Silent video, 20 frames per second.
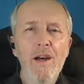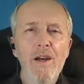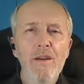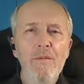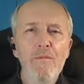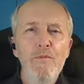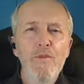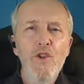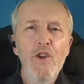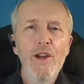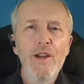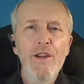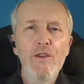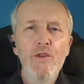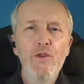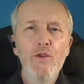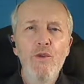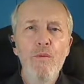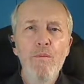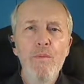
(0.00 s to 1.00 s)
I'm trying
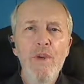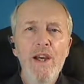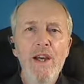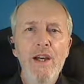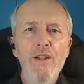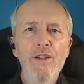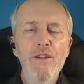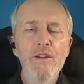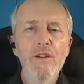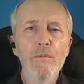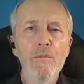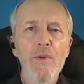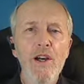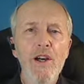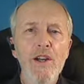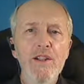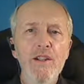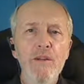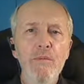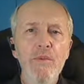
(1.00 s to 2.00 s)
to imagine the
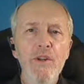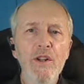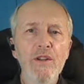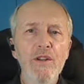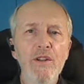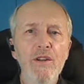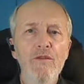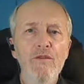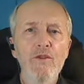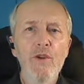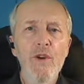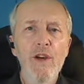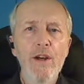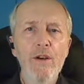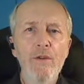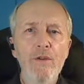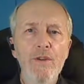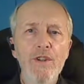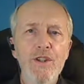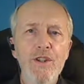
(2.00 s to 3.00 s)
possibility of
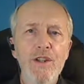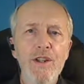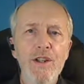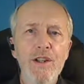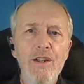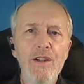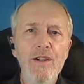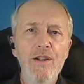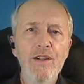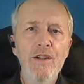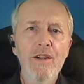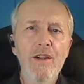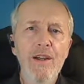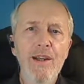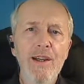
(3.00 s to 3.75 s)
drowned cities,